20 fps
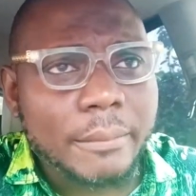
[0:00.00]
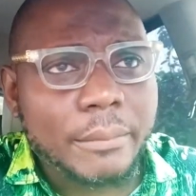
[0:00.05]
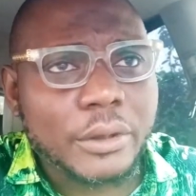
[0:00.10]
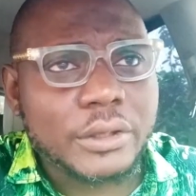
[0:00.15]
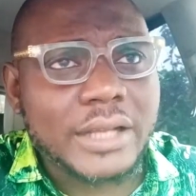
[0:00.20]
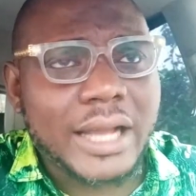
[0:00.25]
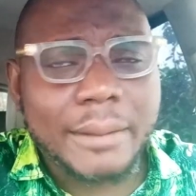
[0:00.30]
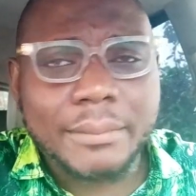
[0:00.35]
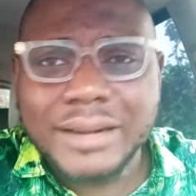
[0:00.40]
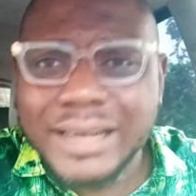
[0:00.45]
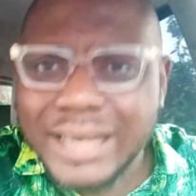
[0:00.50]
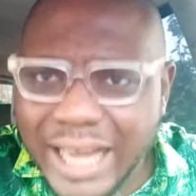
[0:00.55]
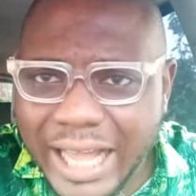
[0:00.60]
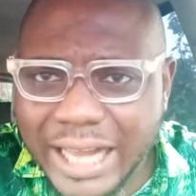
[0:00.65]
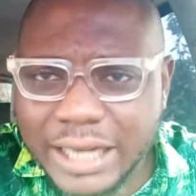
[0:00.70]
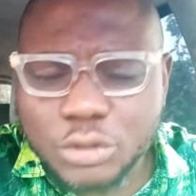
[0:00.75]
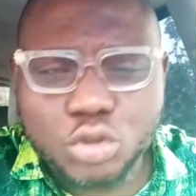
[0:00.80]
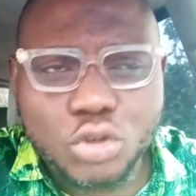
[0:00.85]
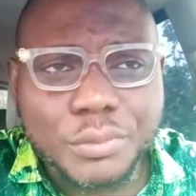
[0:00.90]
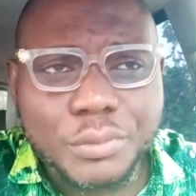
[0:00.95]
But I'm
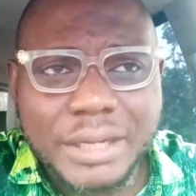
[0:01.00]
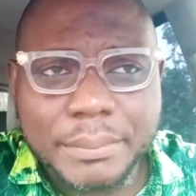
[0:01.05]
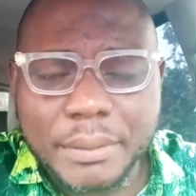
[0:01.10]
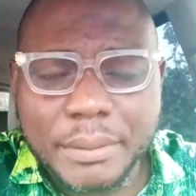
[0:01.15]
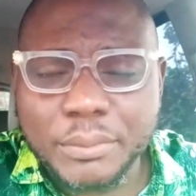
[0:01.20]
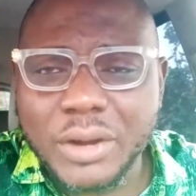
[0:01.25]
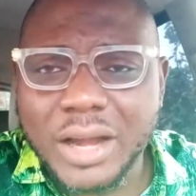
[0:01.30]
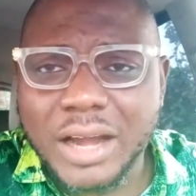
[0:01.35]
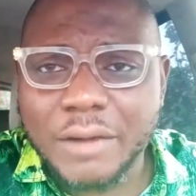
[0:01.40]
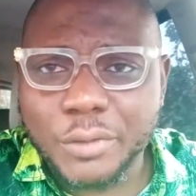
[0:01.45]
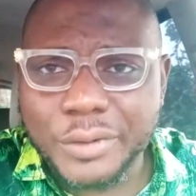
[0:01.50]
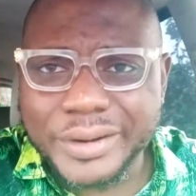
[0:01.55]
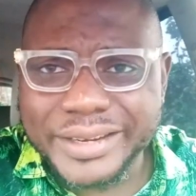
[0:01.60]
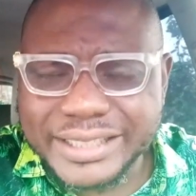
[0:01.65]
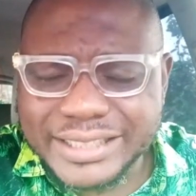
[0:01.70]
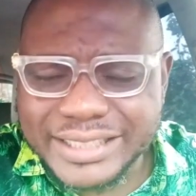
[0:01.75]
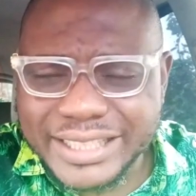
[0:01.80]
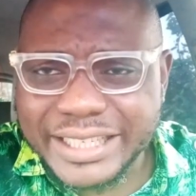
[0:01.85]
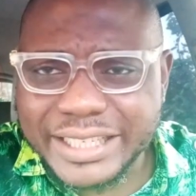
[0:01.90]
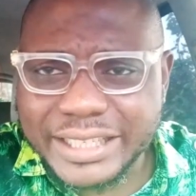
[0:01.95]
glad so many people have
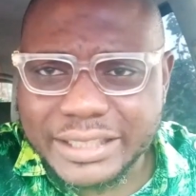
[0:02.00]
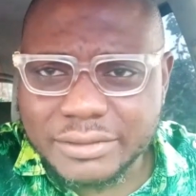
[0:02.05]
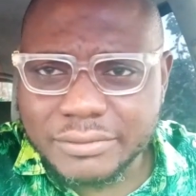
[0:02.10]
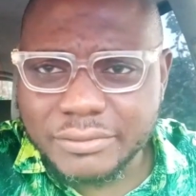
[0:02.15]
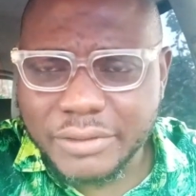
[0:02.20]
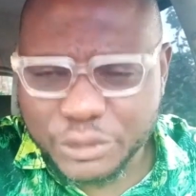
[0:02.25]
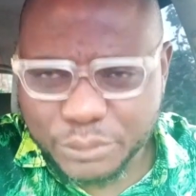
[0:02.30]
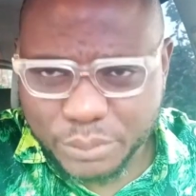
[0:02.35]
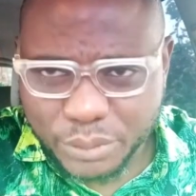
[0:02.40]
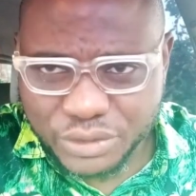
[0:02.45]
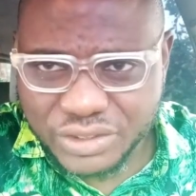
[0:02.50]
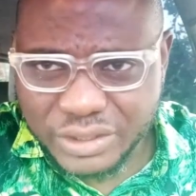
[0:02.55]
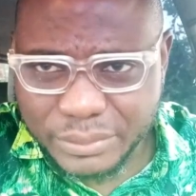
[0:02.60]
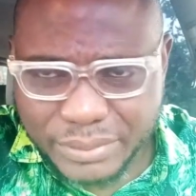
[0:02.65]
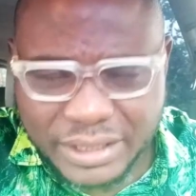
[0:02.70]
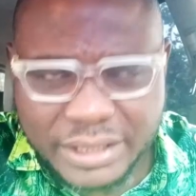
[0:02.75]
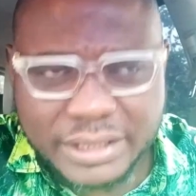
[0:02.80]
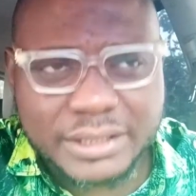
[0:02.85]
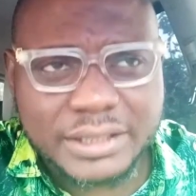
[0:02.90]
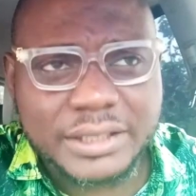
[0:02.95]
already taken
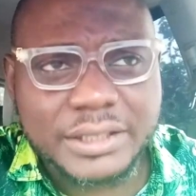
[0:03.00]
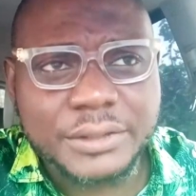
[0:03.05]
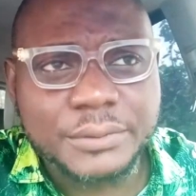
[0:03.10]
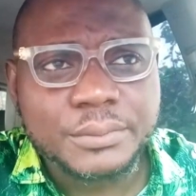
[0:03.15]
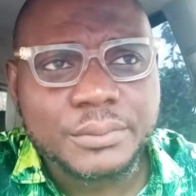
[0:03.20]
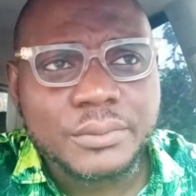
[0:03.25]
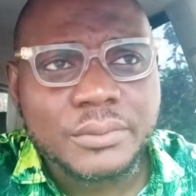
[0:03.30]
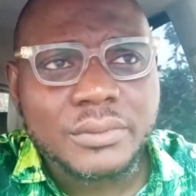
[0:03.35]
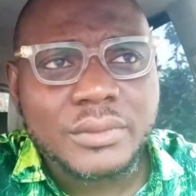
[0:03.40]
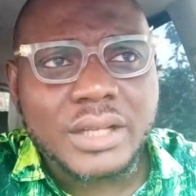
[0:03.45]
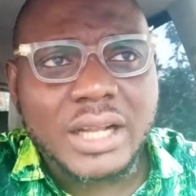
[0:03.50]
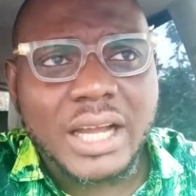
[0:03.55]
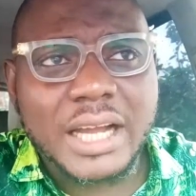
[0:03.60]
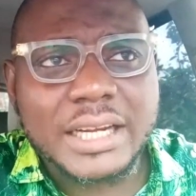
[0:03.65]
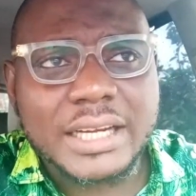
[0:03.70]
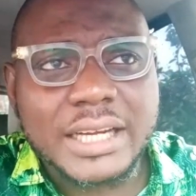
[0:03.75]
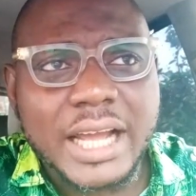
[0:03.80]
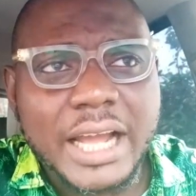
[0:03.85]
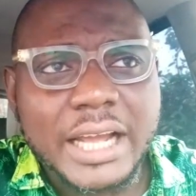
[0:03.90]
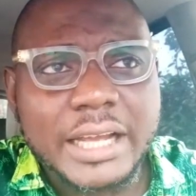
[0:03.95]
responsibility,
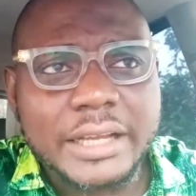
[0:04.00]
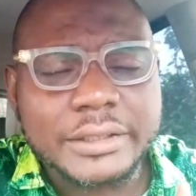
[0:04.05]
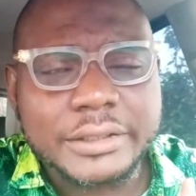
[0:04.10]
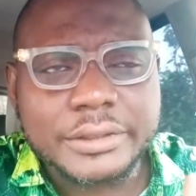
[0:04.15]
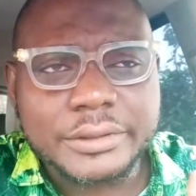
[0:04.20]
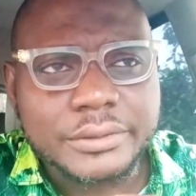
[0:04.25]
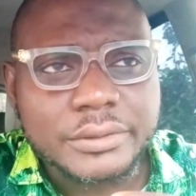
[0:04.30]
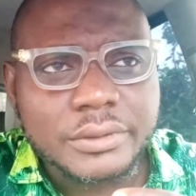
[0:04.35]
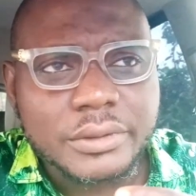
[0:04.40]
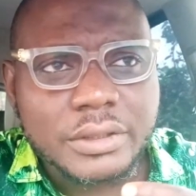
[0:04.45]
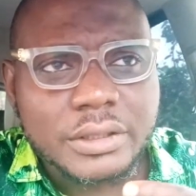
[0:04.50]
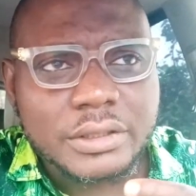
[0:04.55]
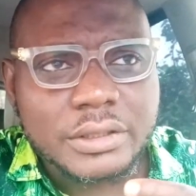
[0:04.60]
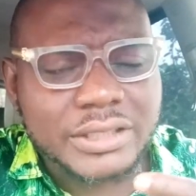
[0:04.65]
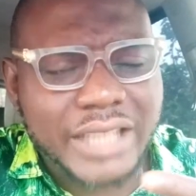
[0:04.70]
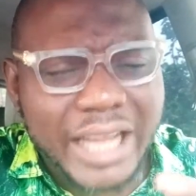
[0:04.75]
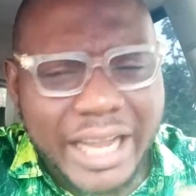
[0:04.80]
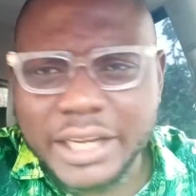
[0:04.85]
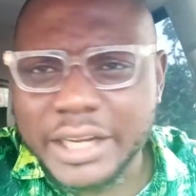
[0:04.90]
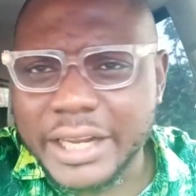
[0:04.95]
and I
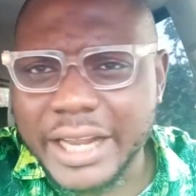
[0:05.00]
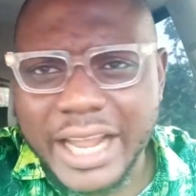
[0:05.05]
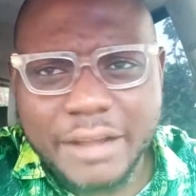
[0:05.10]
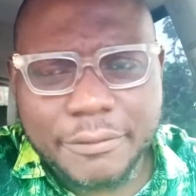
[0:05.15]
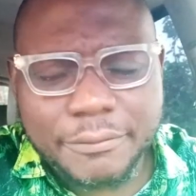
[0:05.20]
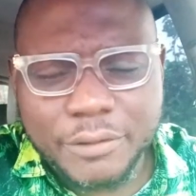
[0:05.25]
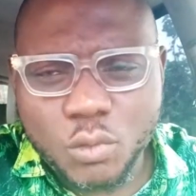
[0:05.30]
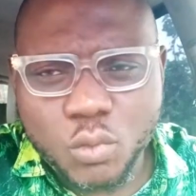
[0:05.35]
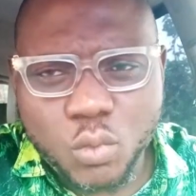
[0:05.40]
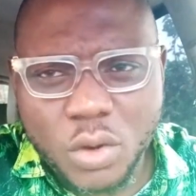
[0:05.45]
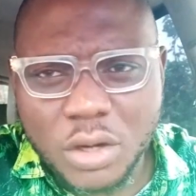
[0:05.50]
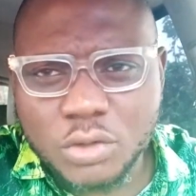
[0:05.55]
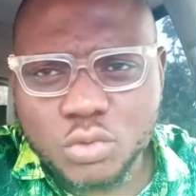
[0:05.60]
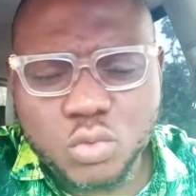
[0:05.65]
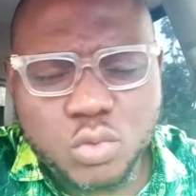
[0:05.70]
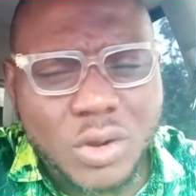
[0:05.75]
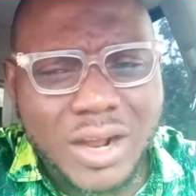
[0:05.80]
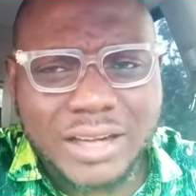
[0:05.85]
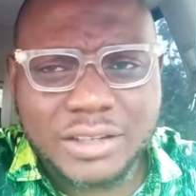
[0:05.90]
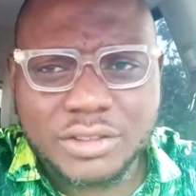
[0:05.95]
thank everyone
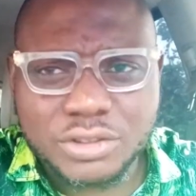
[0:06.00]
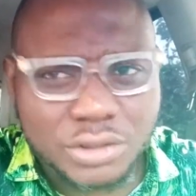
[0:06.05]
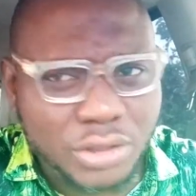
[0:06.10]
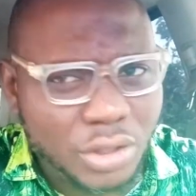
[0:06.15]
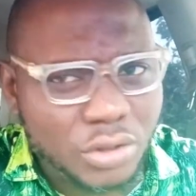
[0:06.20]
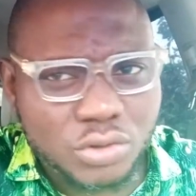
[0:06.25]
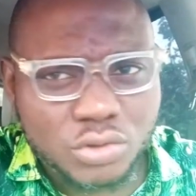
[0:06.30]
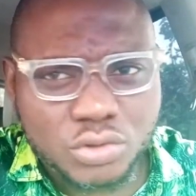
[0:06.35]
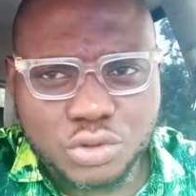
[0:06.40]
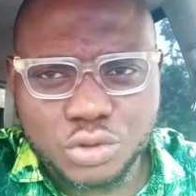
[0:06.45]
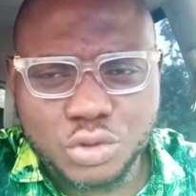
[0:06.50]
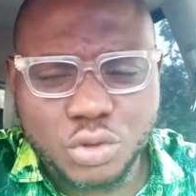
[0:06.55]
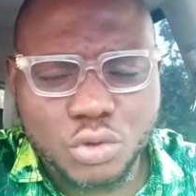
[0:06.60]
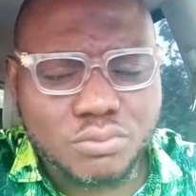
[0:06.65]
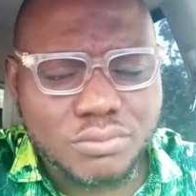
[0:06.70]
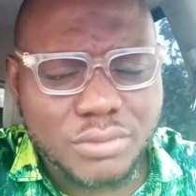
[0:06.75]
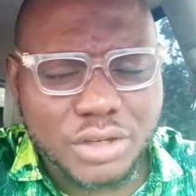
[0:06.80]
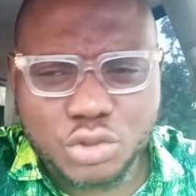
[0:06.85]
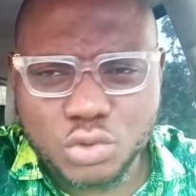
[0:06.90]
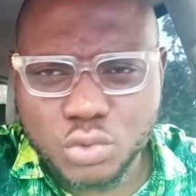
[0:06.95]
who had done so
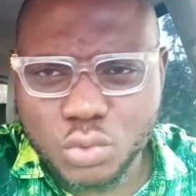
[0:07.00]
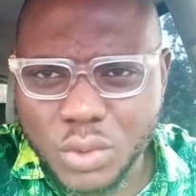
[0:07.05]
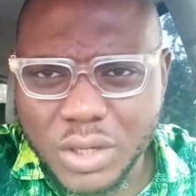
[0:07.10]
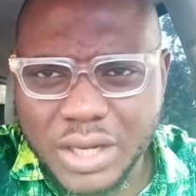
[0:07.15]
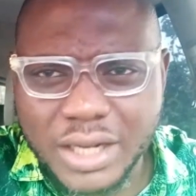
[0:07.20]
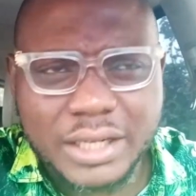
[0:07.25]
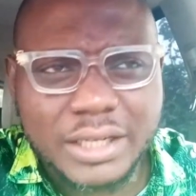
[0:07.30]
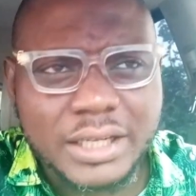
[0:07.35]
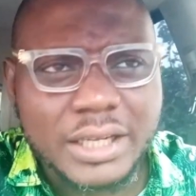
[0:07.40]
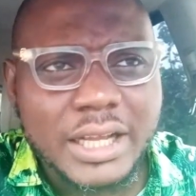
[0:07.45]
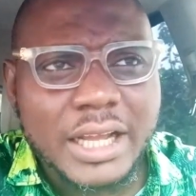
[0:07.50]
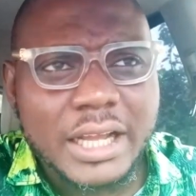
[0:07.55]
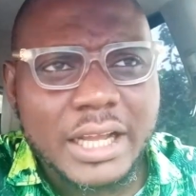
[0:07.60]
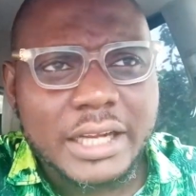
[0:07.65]
much well.